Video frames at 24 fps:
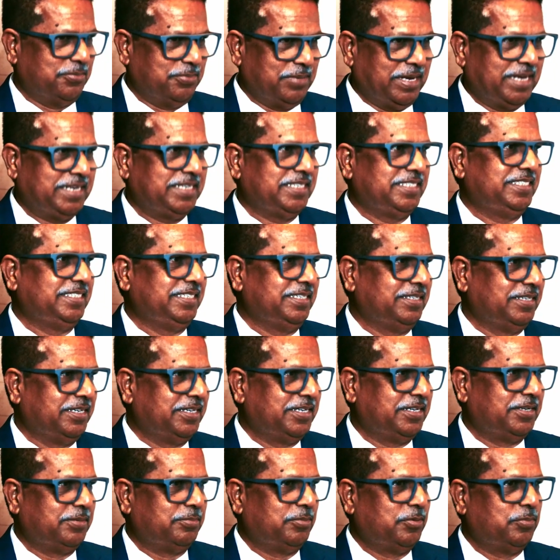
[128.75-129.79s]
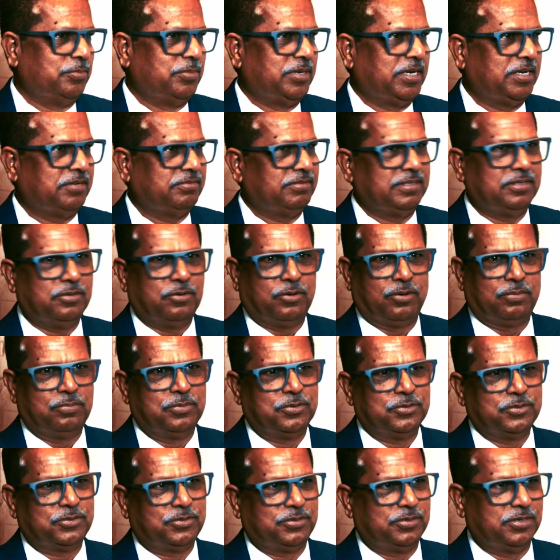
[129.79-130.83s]
managing Mumbai with
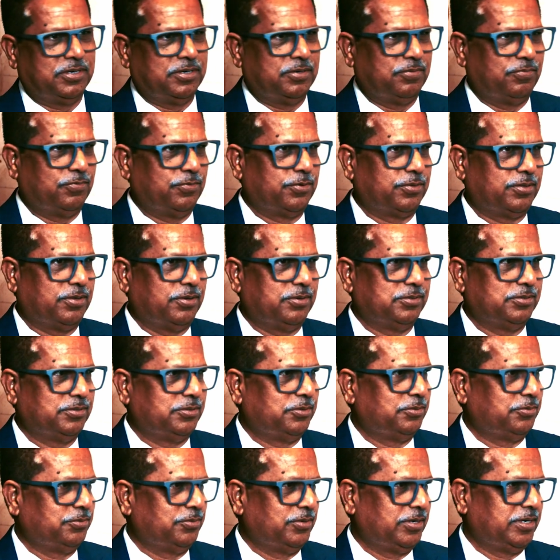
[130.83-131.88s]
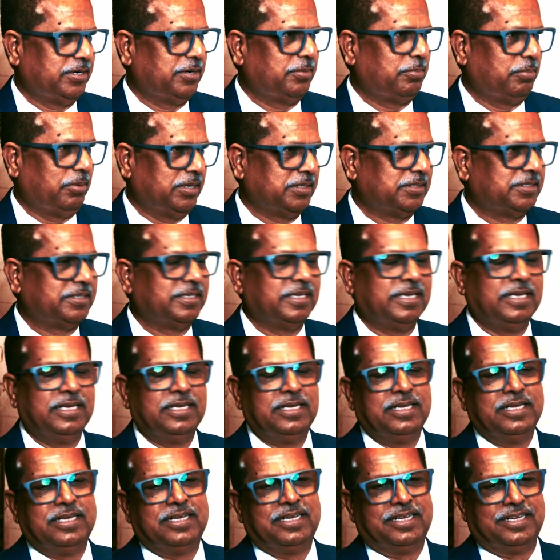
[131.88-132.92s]
almost 4,200 plus
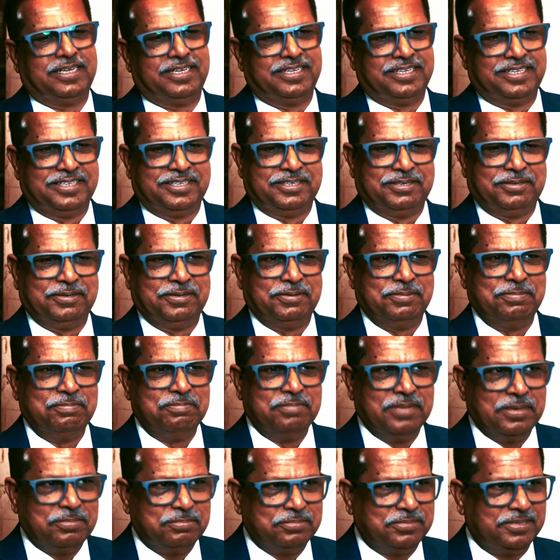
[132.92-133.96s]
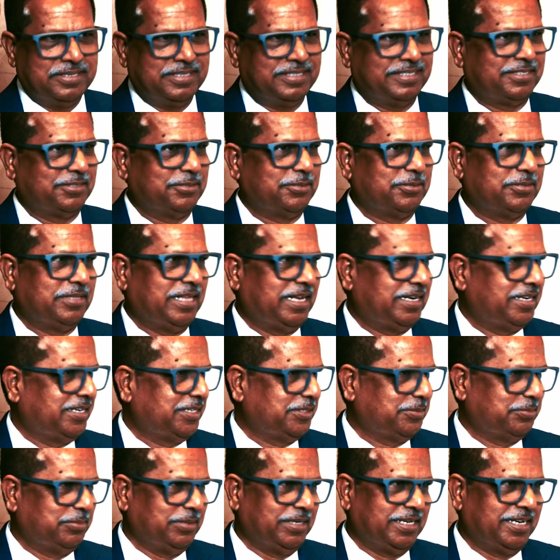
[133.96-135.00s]
members, so that
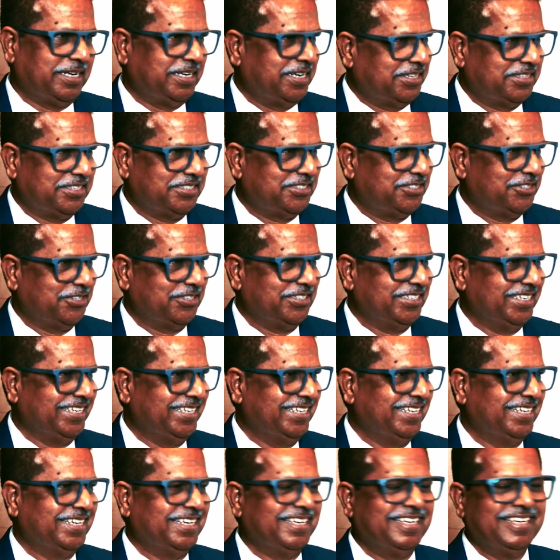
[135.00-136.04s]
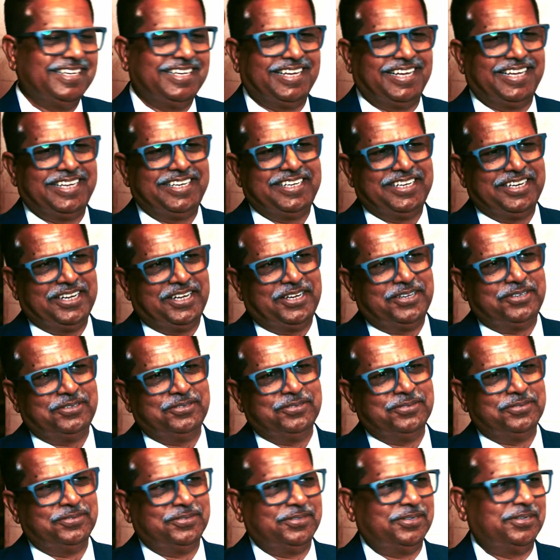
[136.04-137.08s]
has been another journey. And
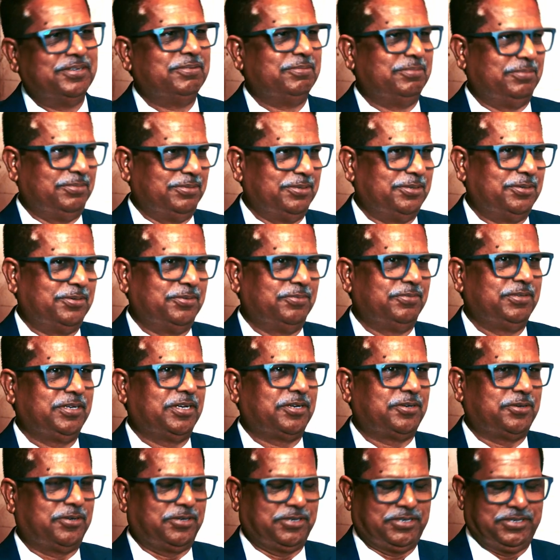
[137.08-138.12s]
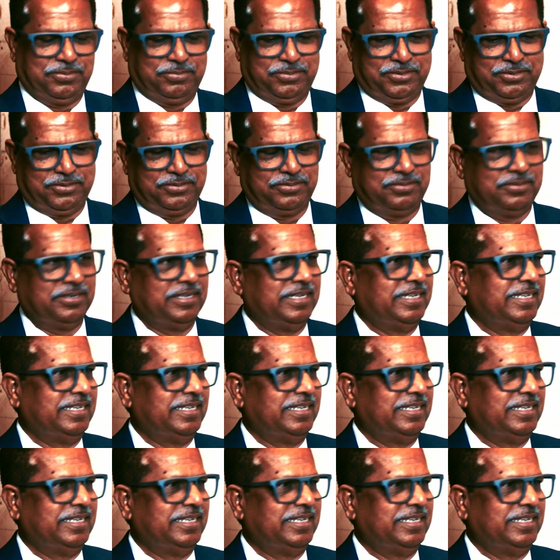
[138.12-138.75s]
now you know, we are talking about